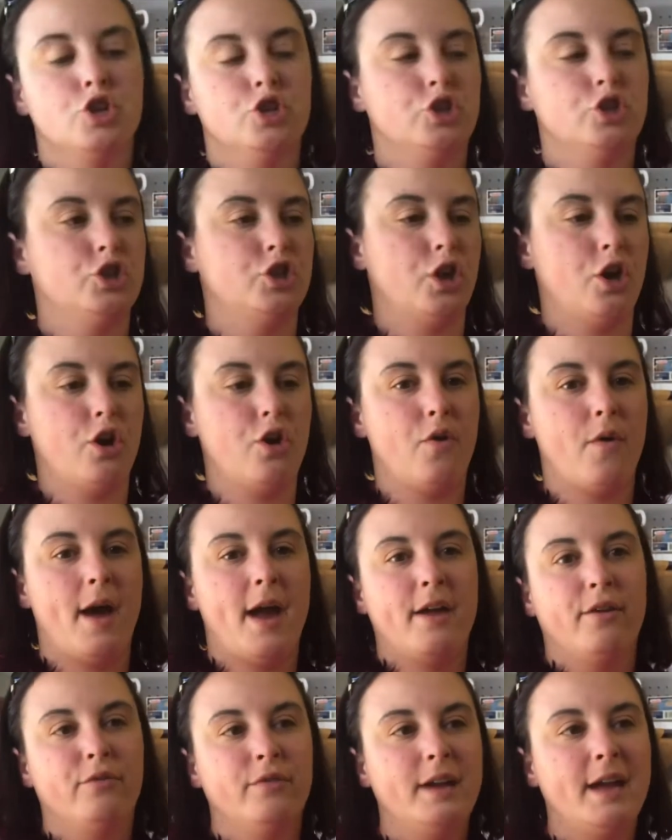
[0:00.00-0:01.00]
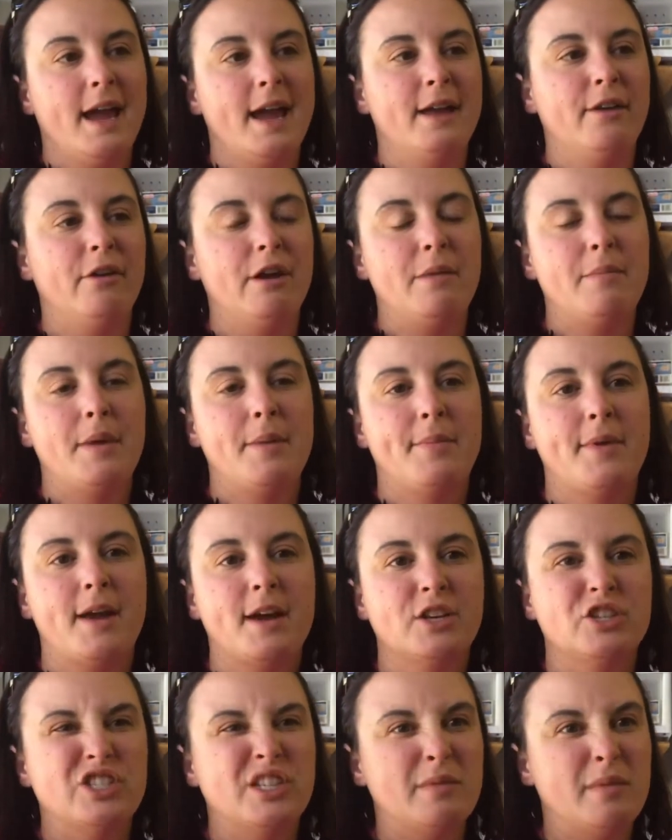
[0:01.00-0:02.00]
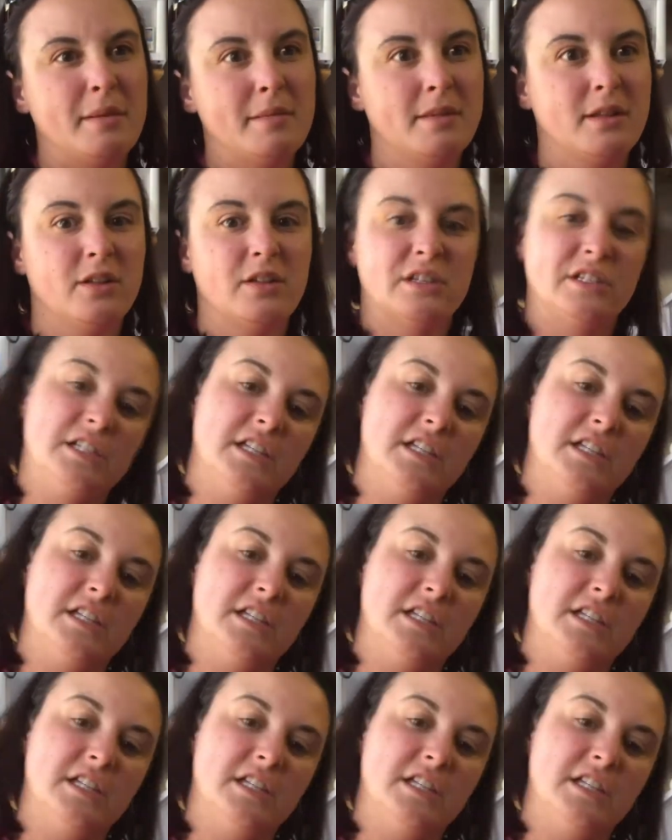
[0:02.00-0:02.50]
So I rehydrate my brush. Sometimes it looks